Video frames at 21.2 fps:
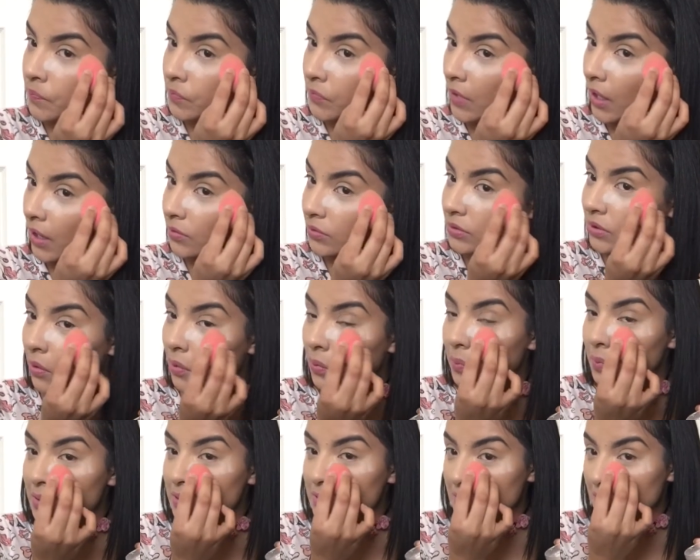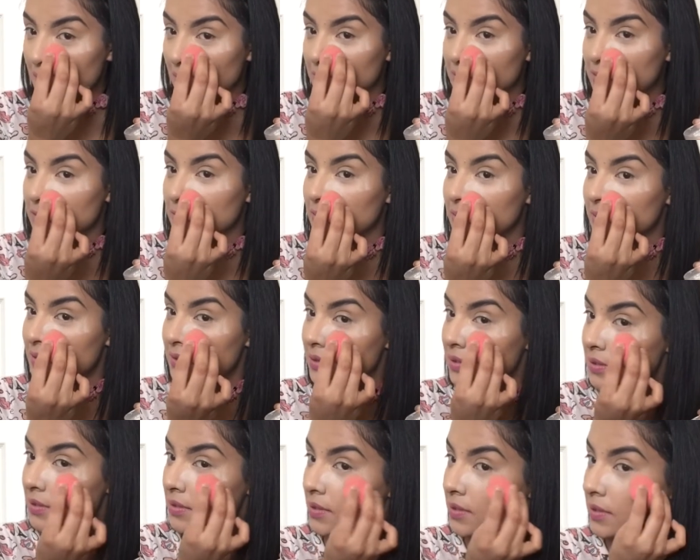Now don't be scared to do this.
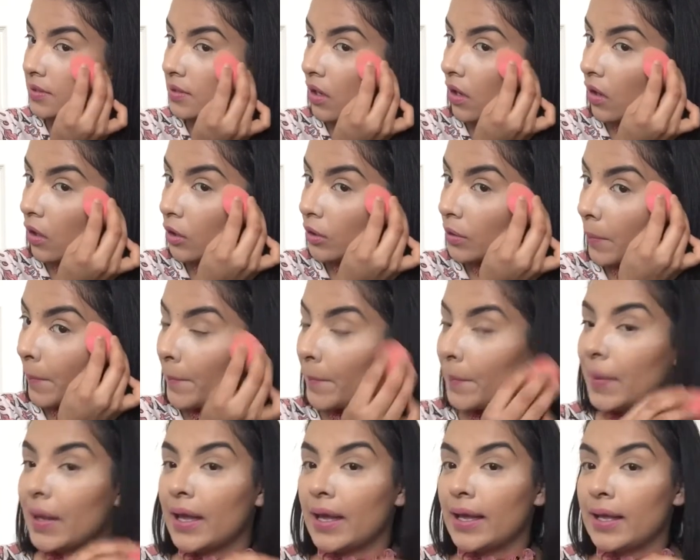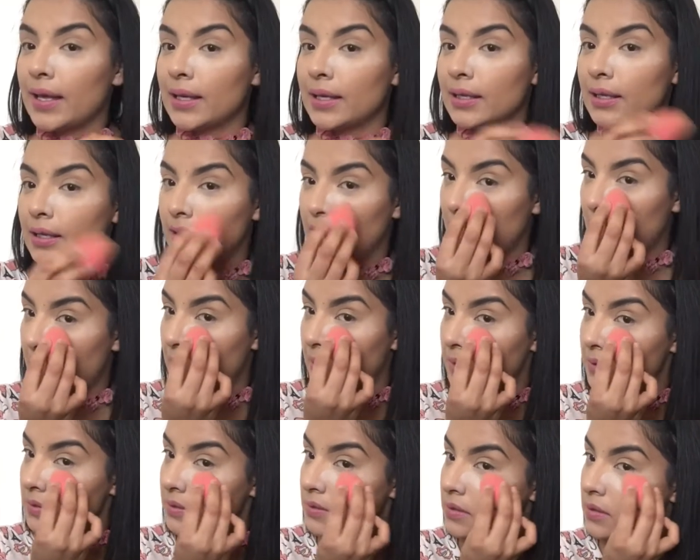This is called baking, guys.
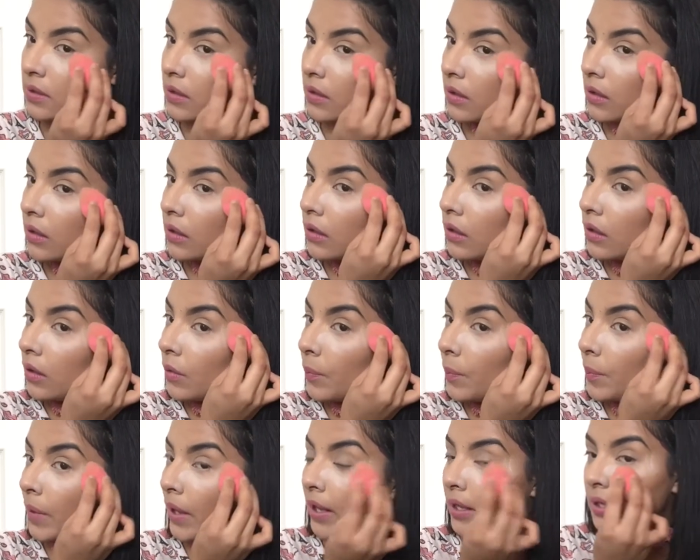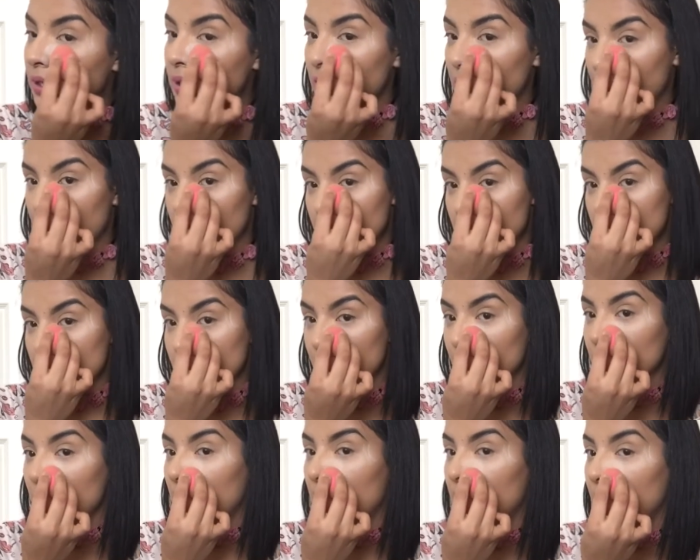Baking is
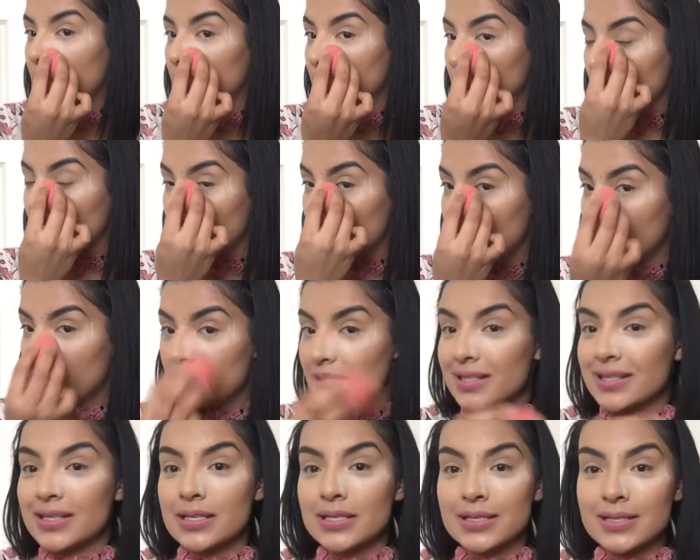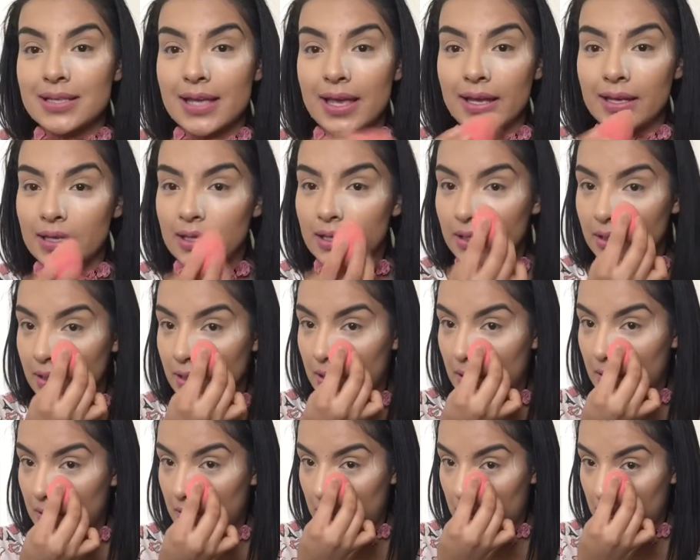pretty much setting
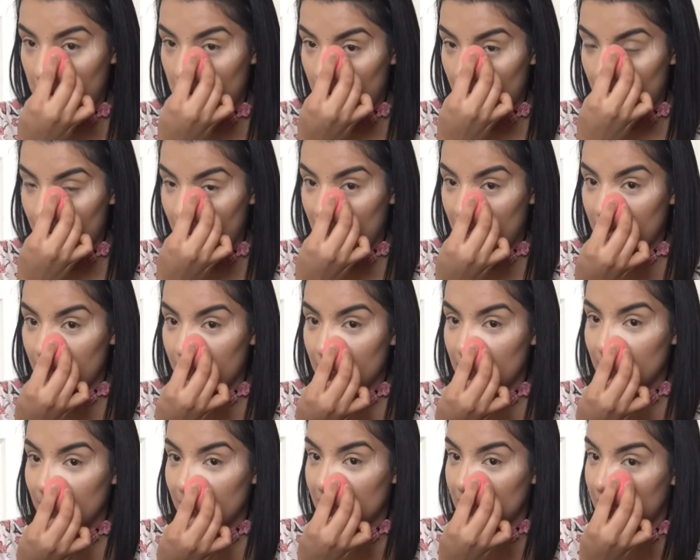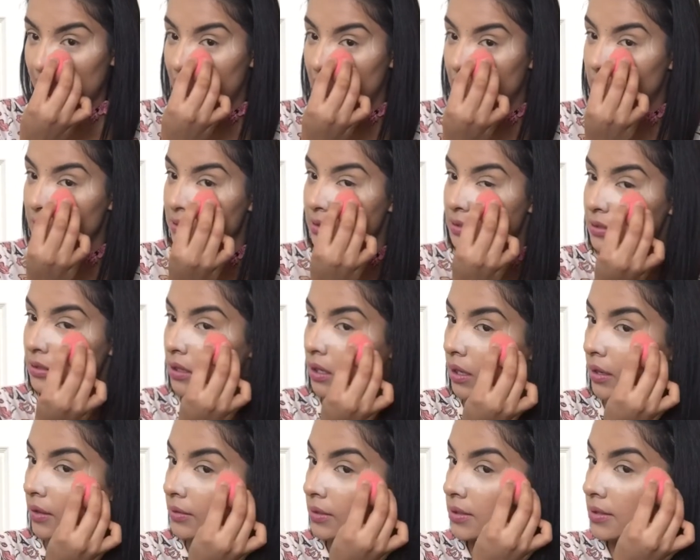your makeup in place.
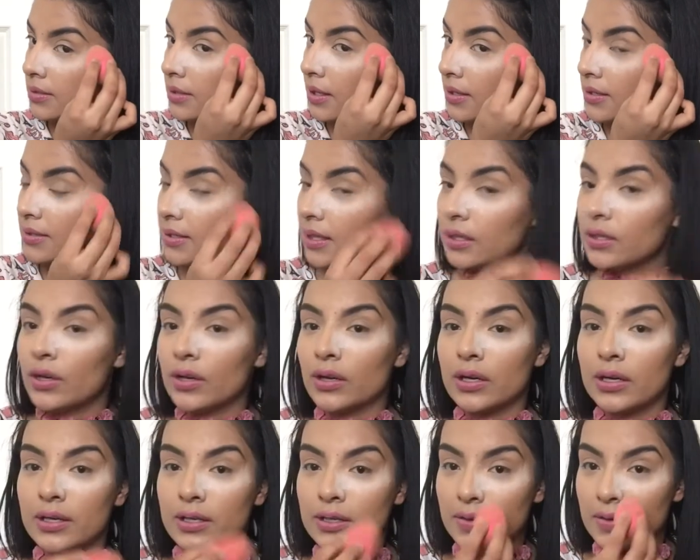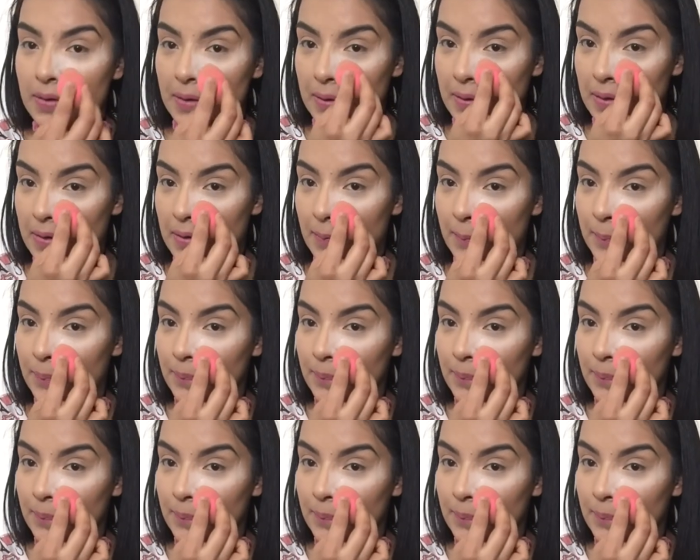This is gonna set your under eye